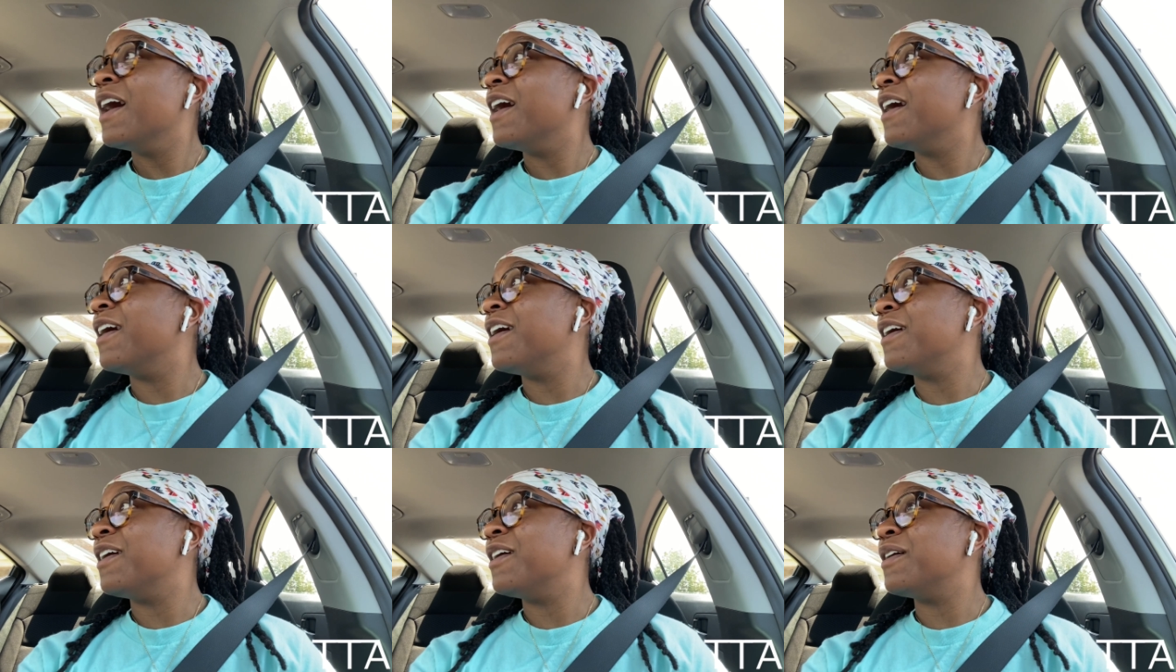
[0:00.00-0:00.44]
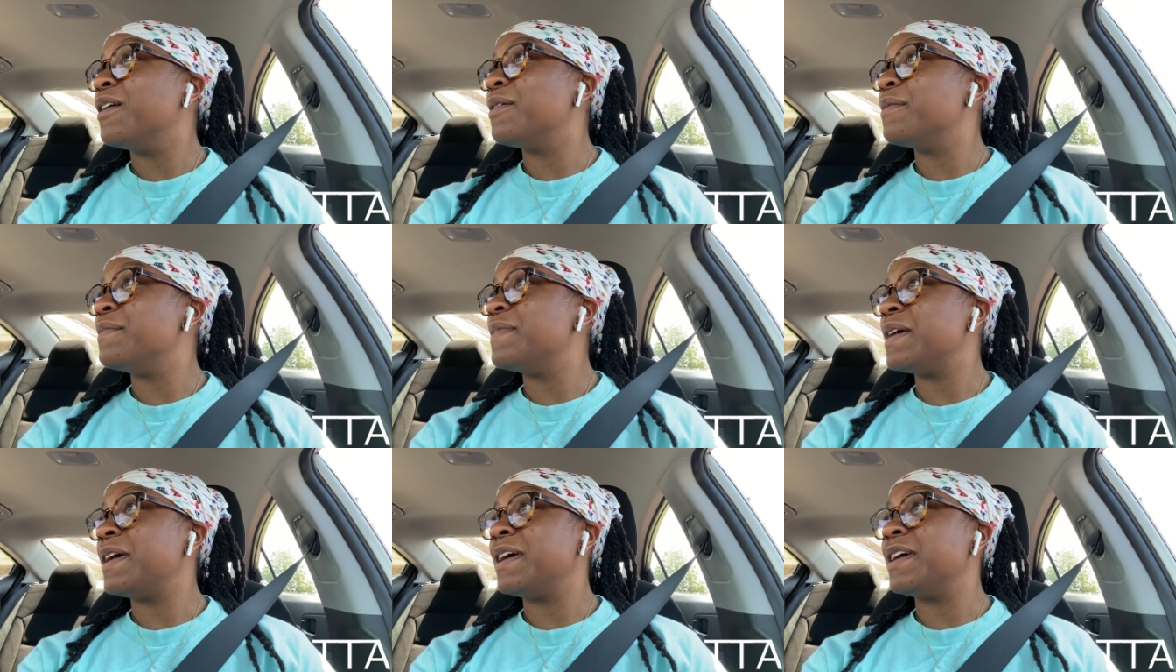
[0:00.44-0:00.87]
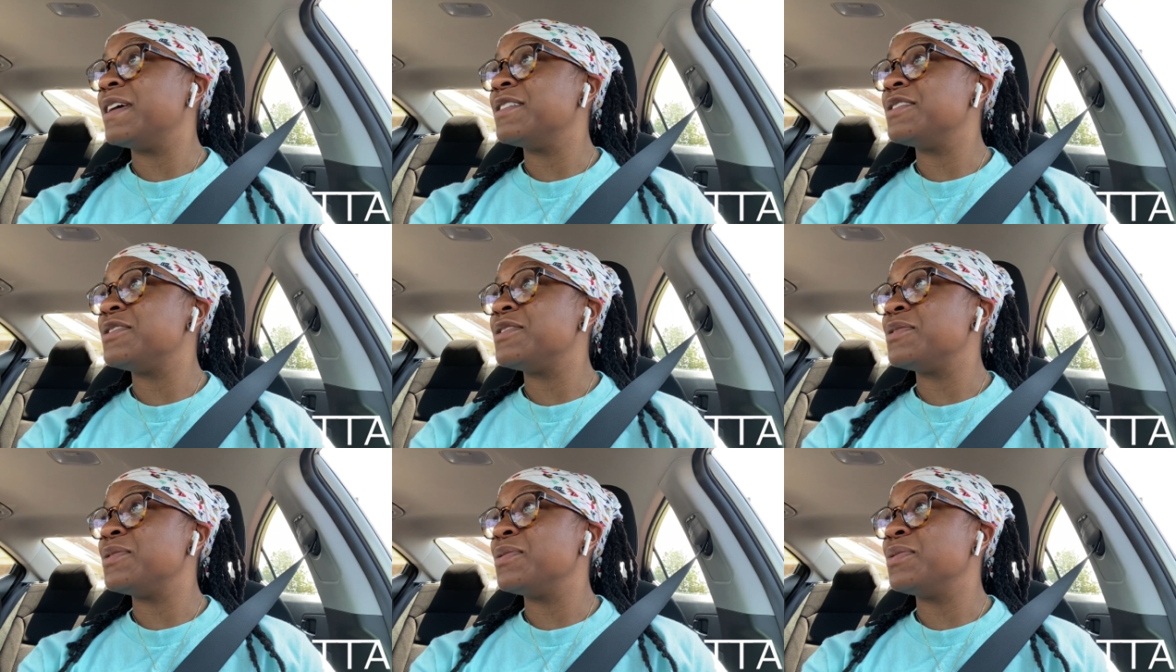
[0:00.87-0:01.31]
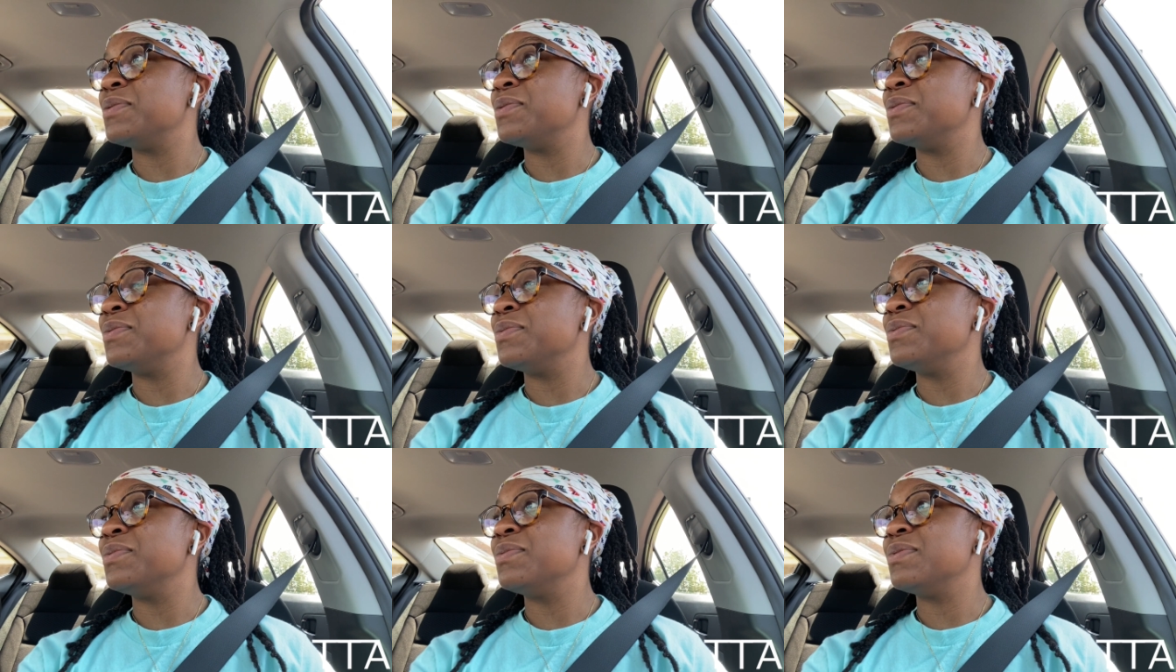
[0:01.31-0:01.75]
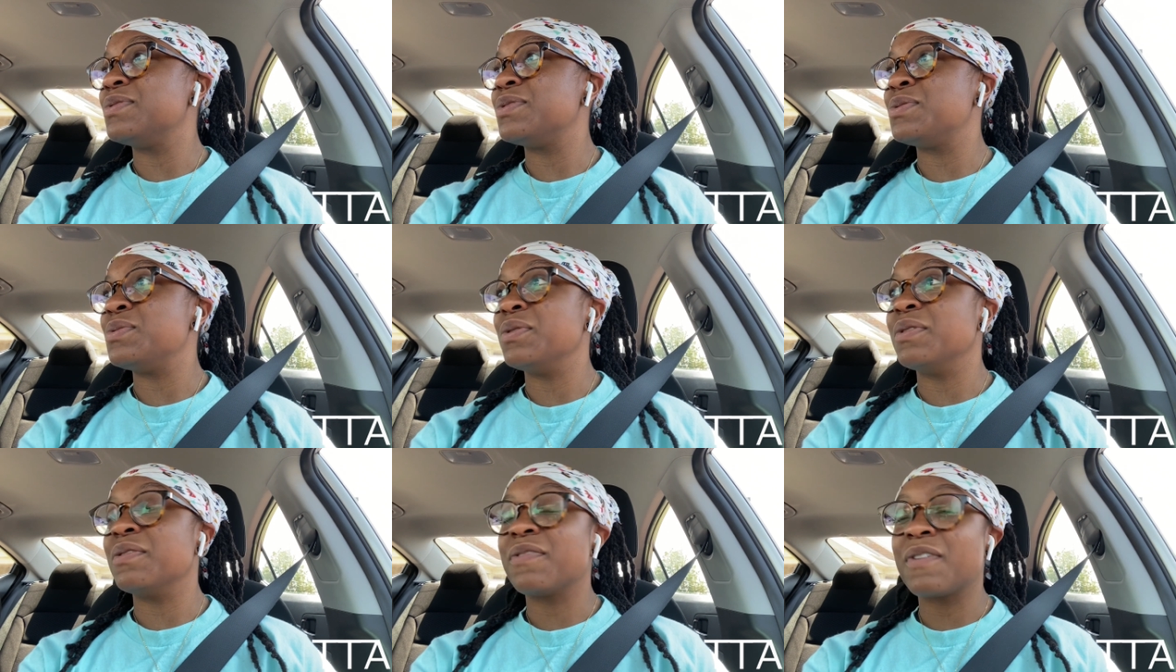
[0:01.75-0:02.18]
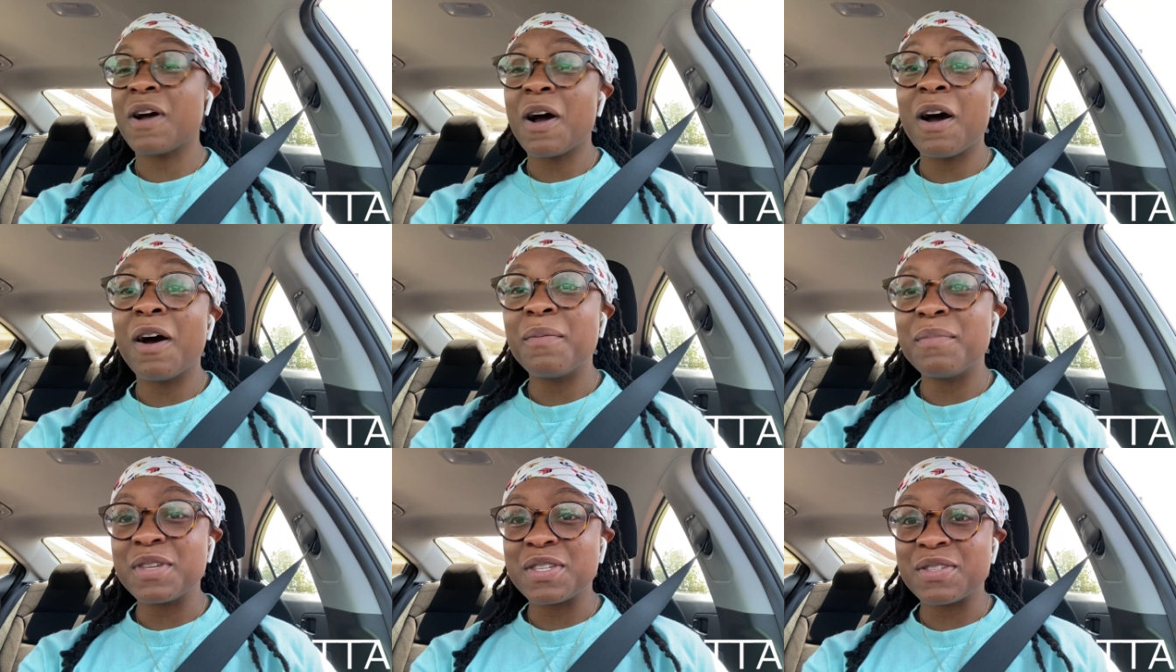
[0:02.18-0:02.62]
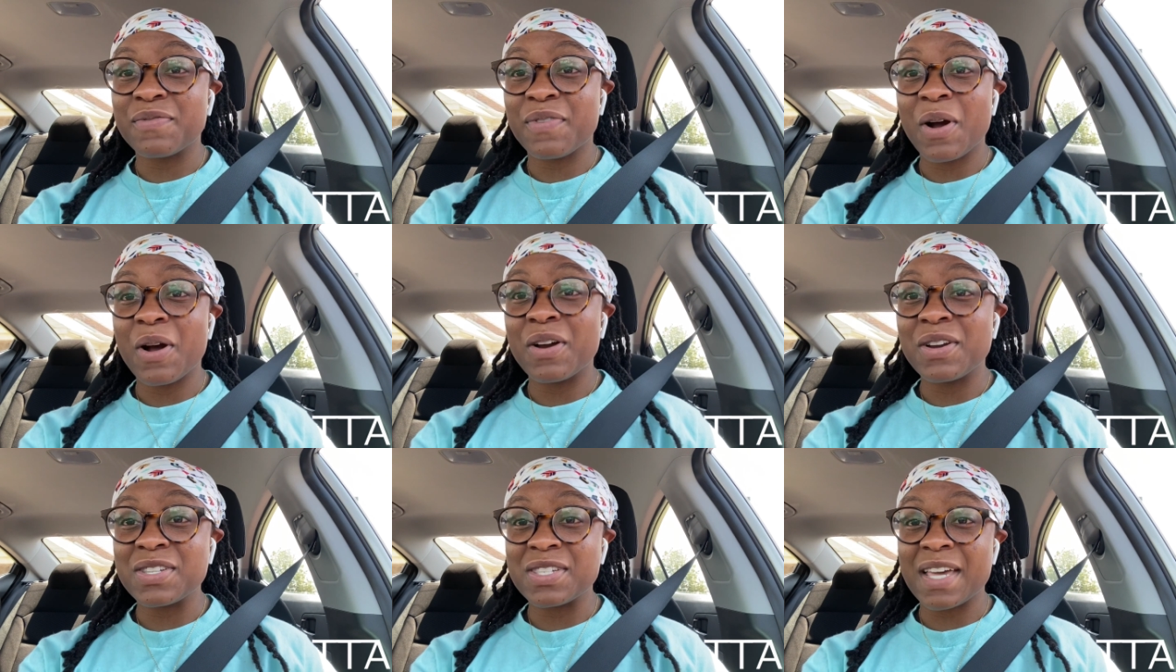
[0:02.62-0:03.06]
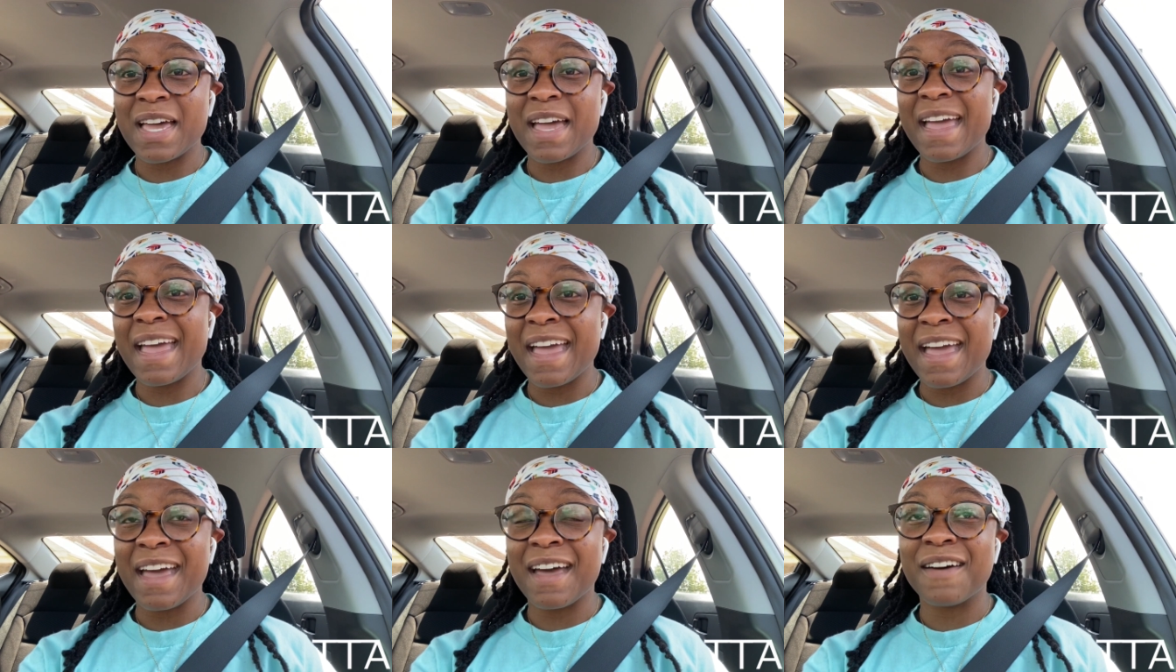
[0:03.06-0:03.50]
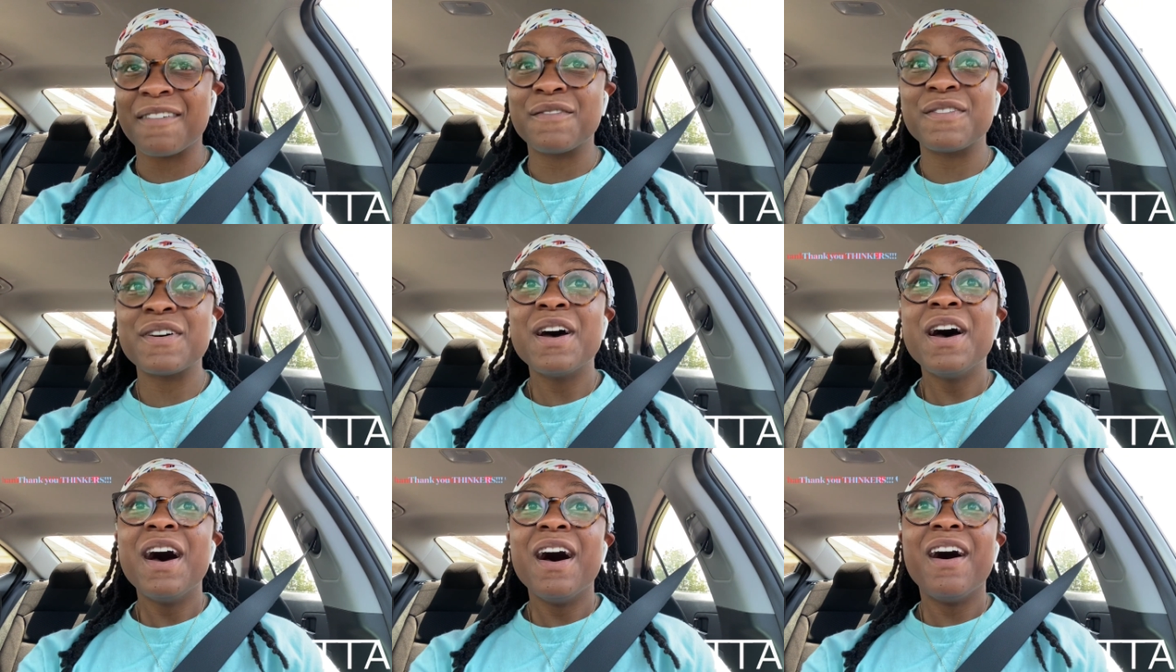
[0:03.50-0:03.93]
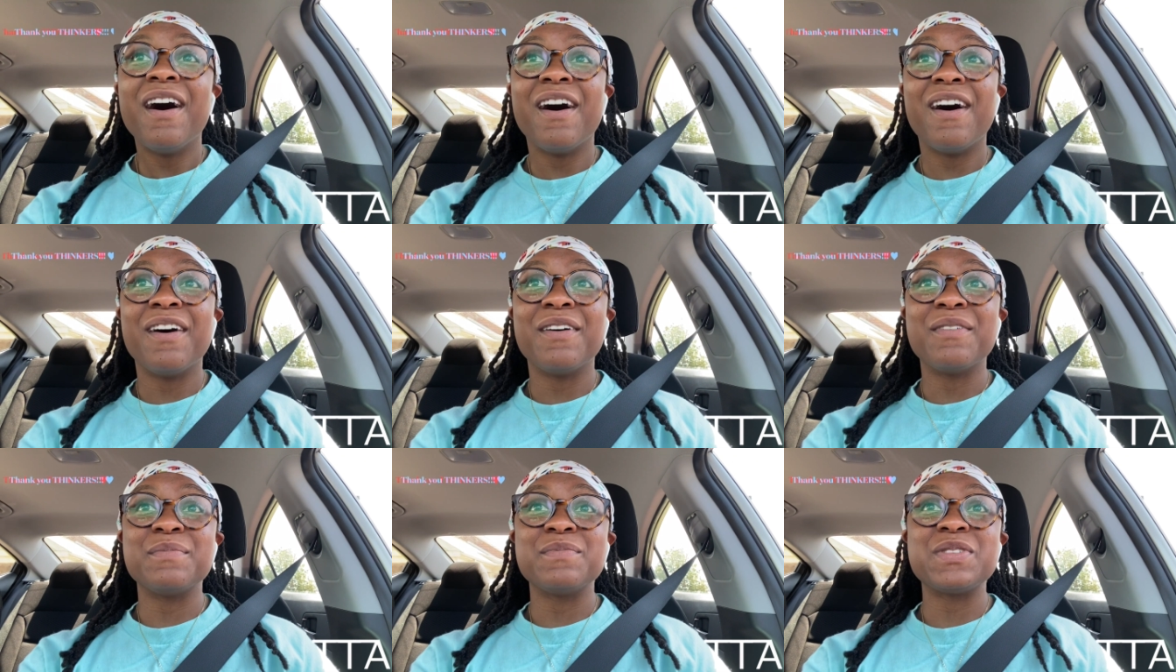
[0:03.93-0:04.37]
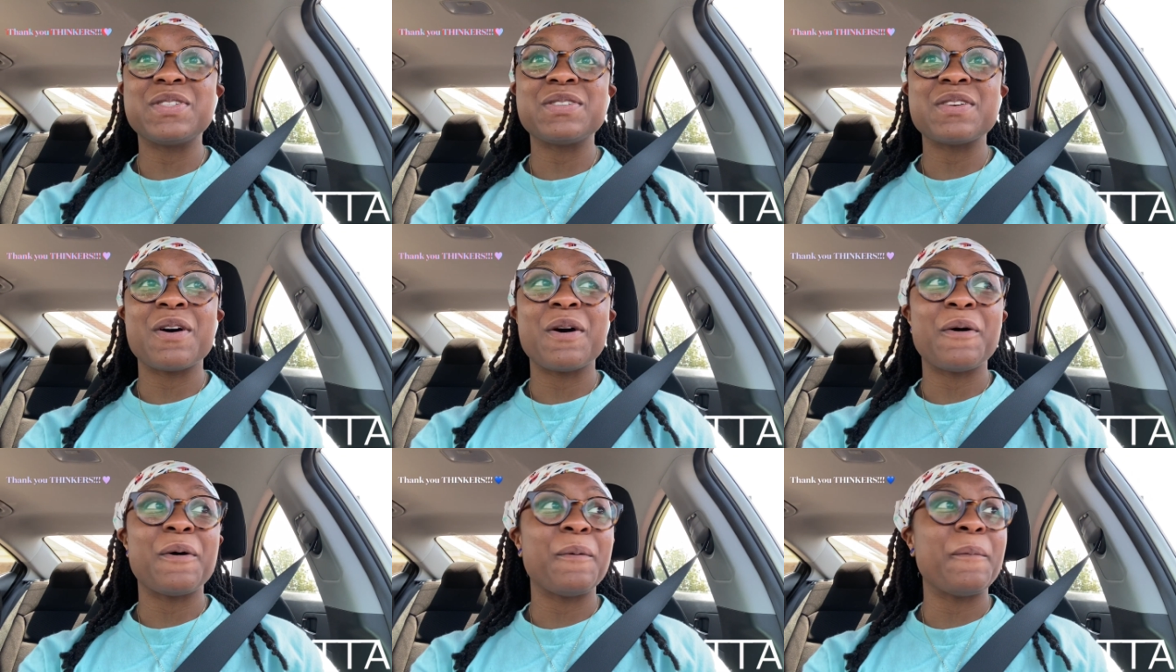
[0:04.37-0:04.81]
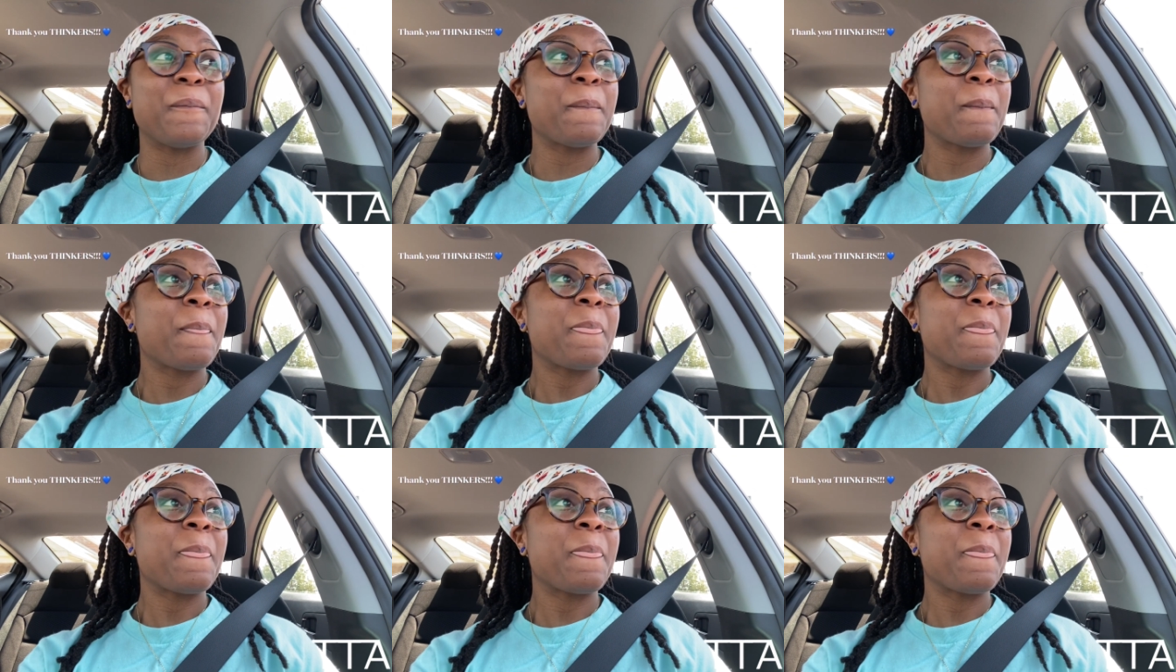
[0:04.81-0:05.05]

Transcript: um, and to to have come as far as I have. Um, so